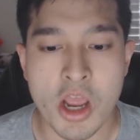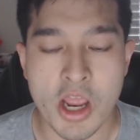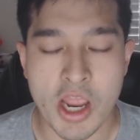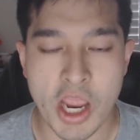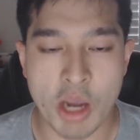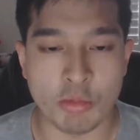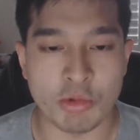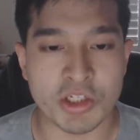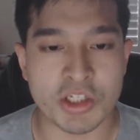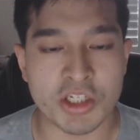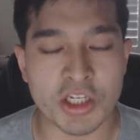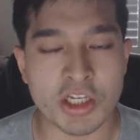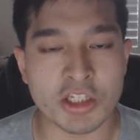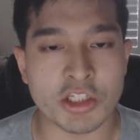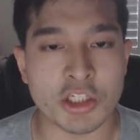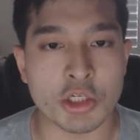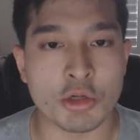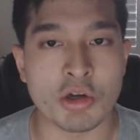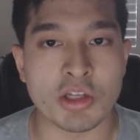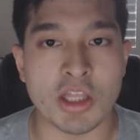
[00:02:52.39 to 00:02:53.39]
And we see
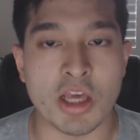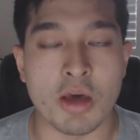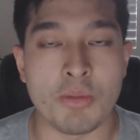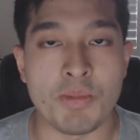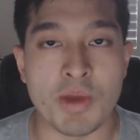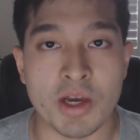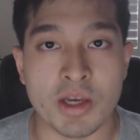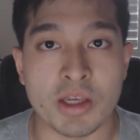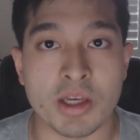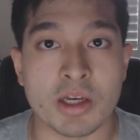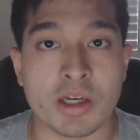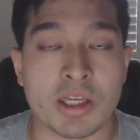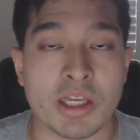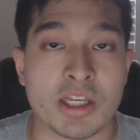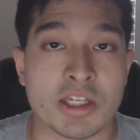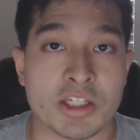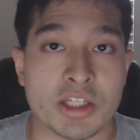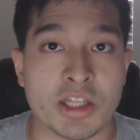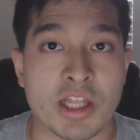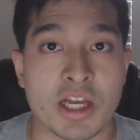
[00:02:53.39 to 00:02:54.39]
to it that Amelia
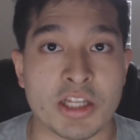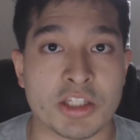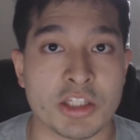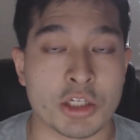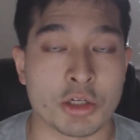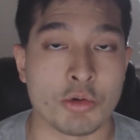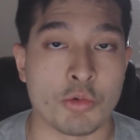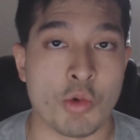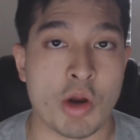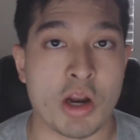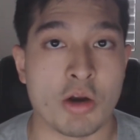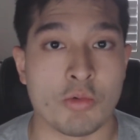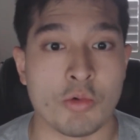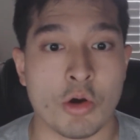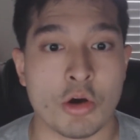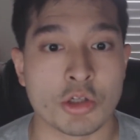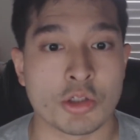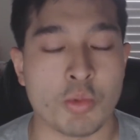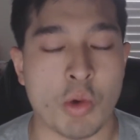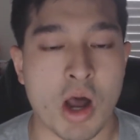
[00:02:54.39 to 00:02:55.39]
is led to where
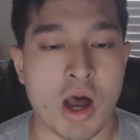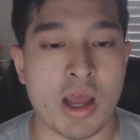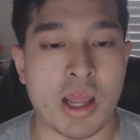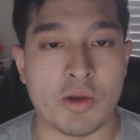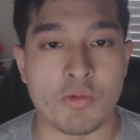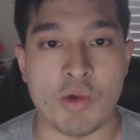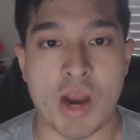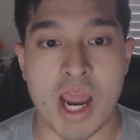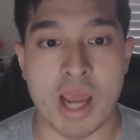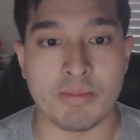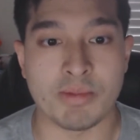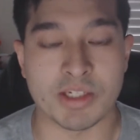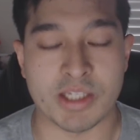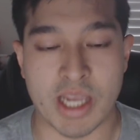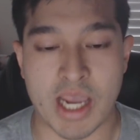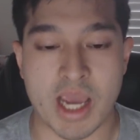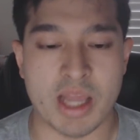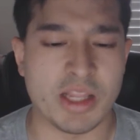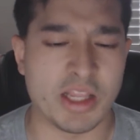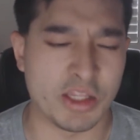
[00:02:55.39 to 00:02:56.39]
Roswaal and Ram is
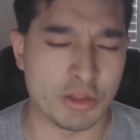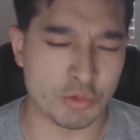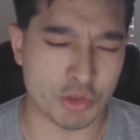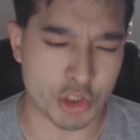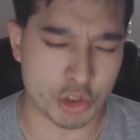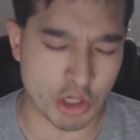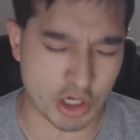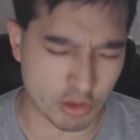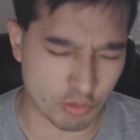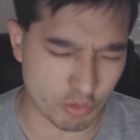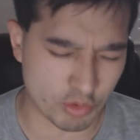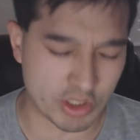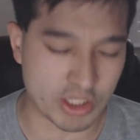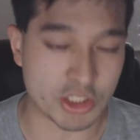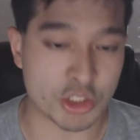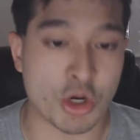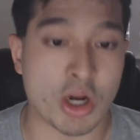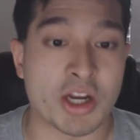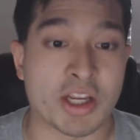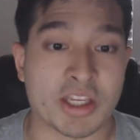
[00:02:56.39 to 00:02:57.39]
at and was trying to
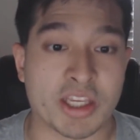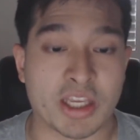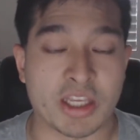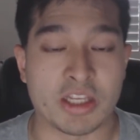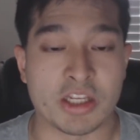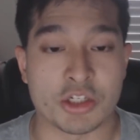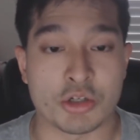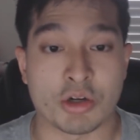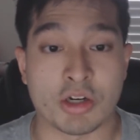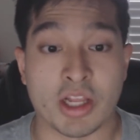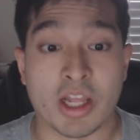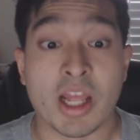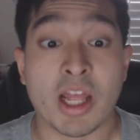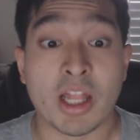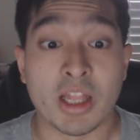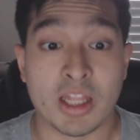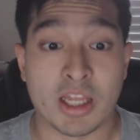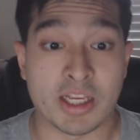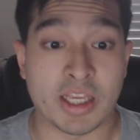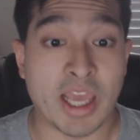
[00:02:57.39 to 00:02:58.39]
is trying to get is trying to
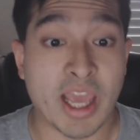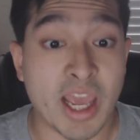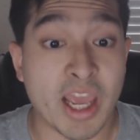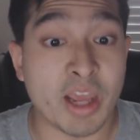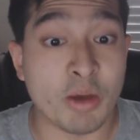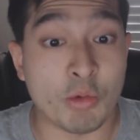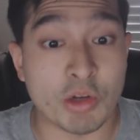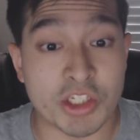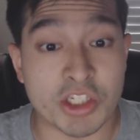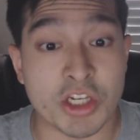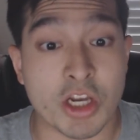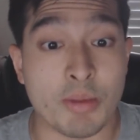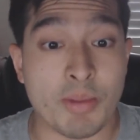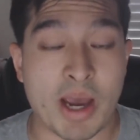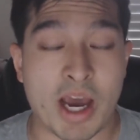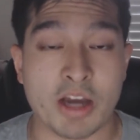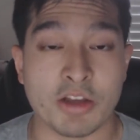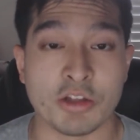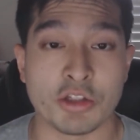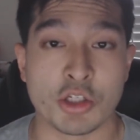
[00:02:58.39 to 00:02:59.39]
like, hey, what's up?
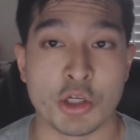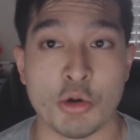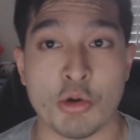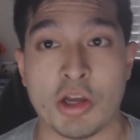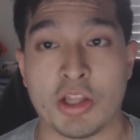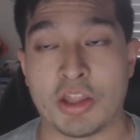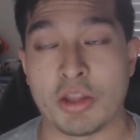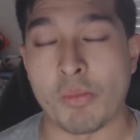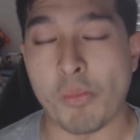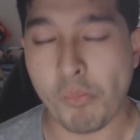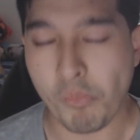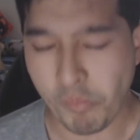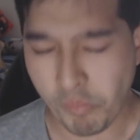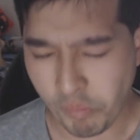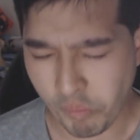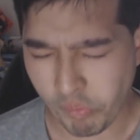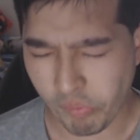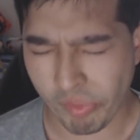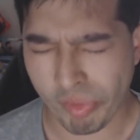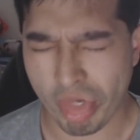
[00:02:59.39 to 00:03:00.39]
How you doing?
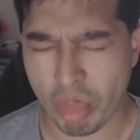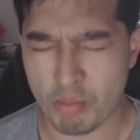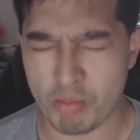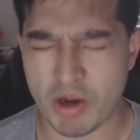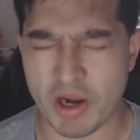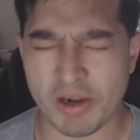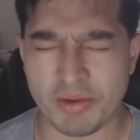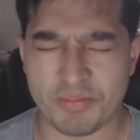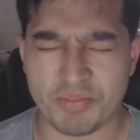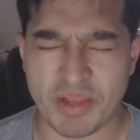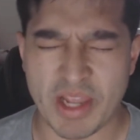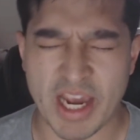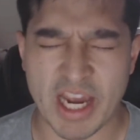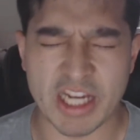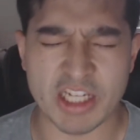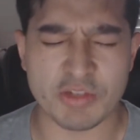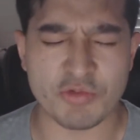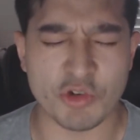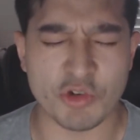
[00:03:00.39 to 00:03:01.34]
But as for